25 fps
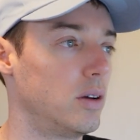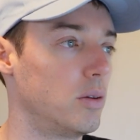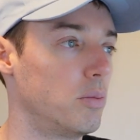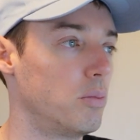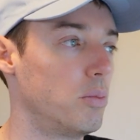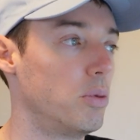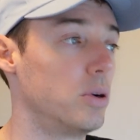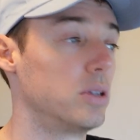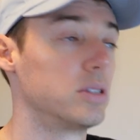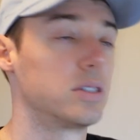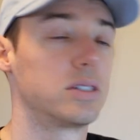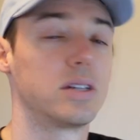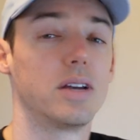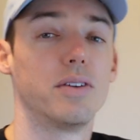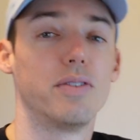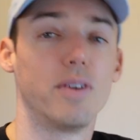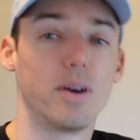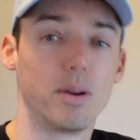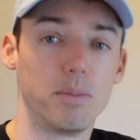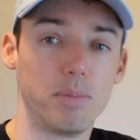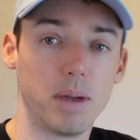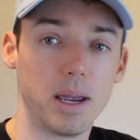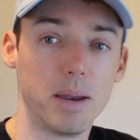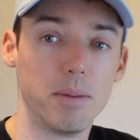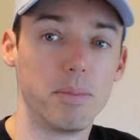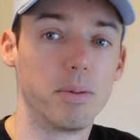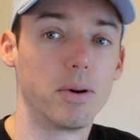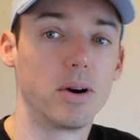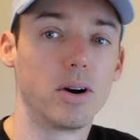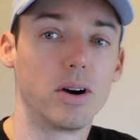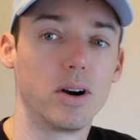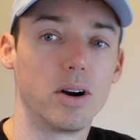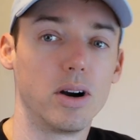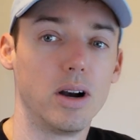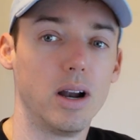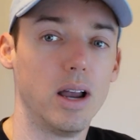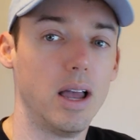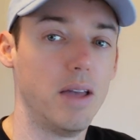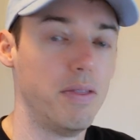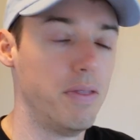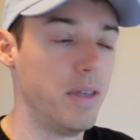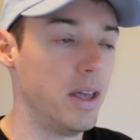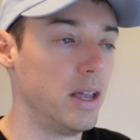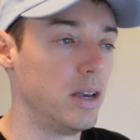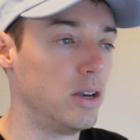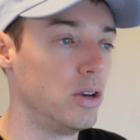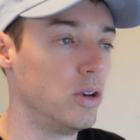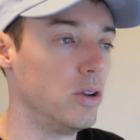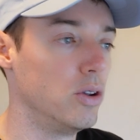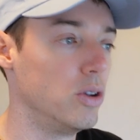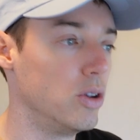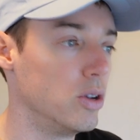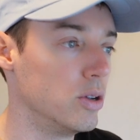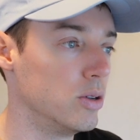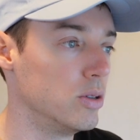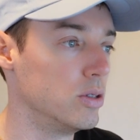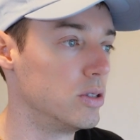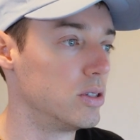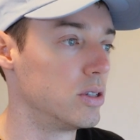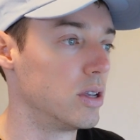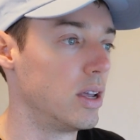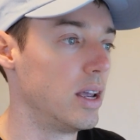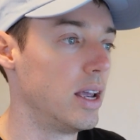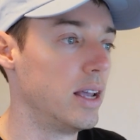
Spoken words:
put stuff on paper, and then you use